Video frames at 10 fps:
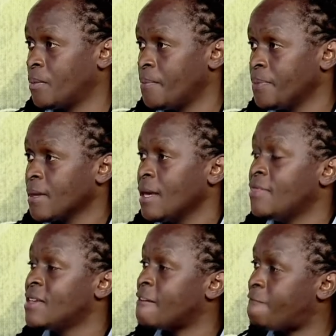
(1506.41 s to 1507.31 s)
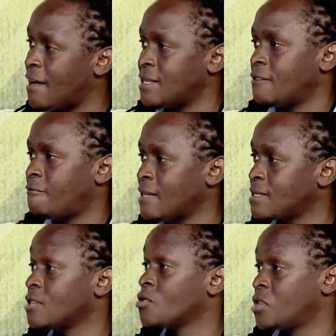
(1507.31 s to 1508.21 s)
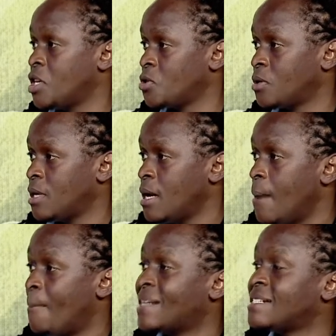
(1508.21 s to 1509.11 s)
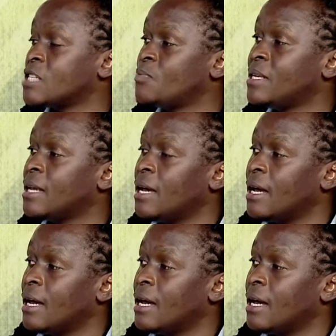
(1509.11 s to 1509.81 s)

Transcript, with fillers: Uh-huh. There's a fan, fans association, yeah. but it has been